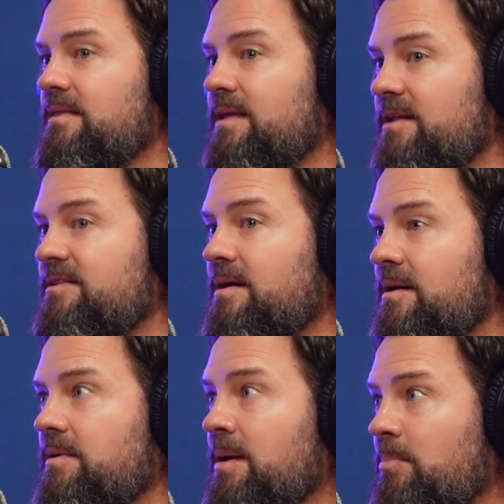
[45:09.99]
that is going
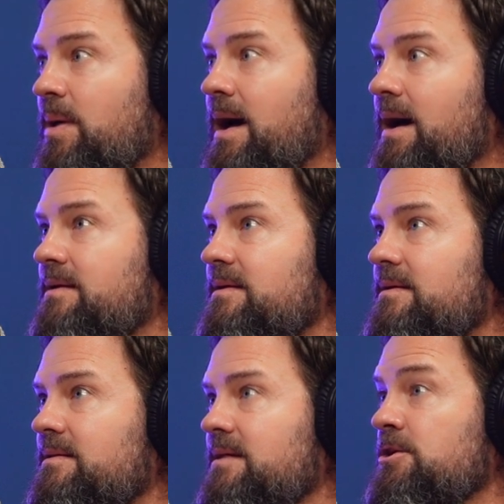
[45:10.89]
to impact
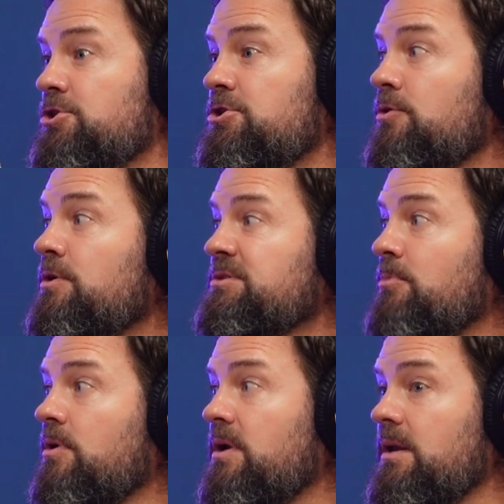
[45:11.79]
the insurance
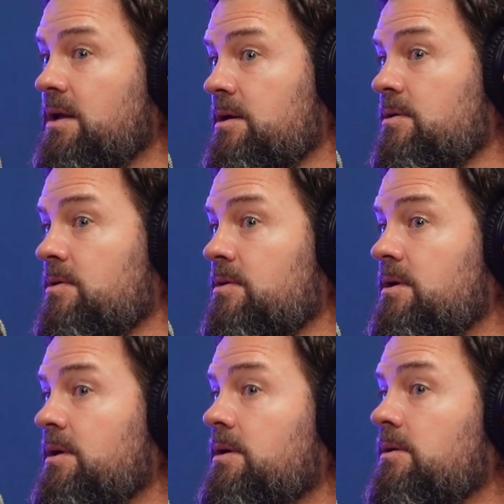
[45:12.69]
market here
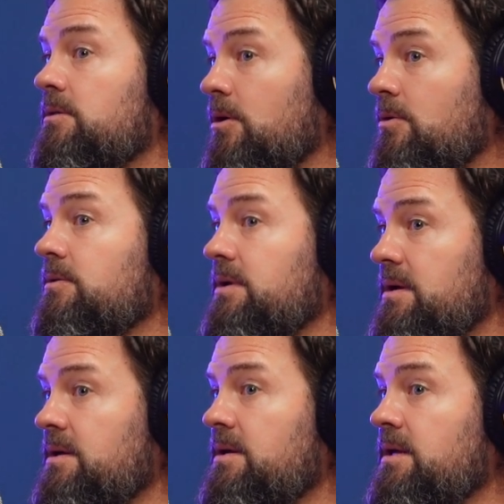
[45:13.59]
locally.